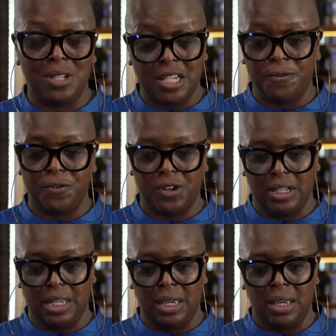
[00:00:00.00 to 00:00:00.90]

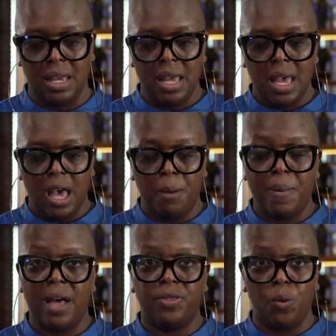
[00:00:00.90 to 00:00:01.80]
differently
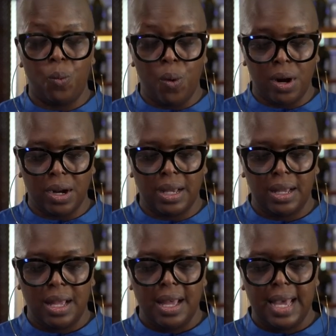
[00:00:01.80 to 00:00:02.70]
about the work
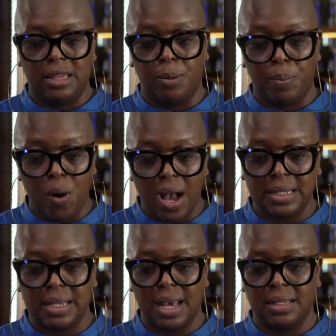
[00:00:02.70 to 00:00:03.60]
and the
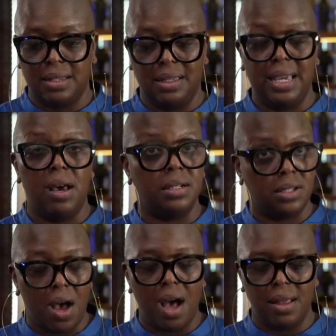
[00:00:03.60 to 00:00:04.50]
process and the
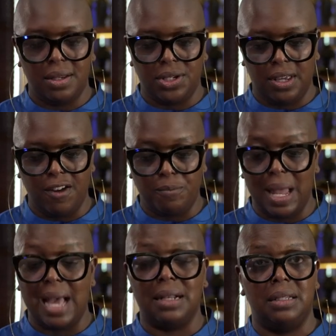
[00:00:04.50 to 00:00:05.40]
ontology of
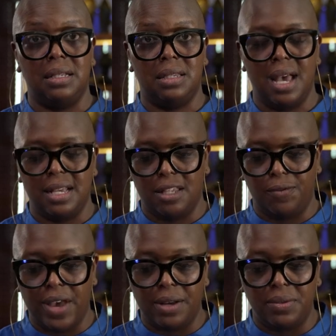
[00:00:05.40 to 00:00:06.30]
Blackness as the
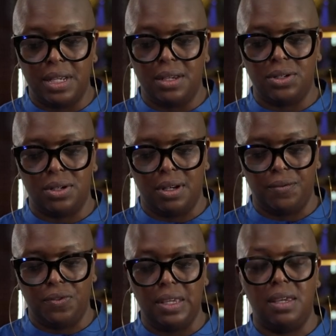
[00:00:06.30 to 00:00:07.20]
foundation
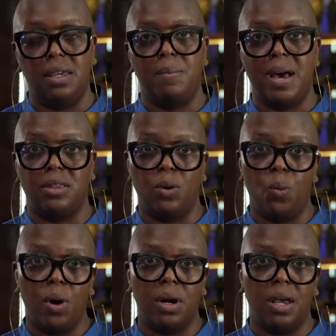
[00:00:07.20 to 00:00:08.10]
of thinking about the
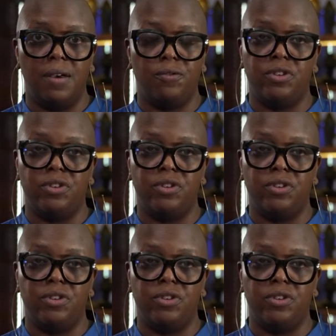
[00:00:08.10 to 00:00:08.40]
work of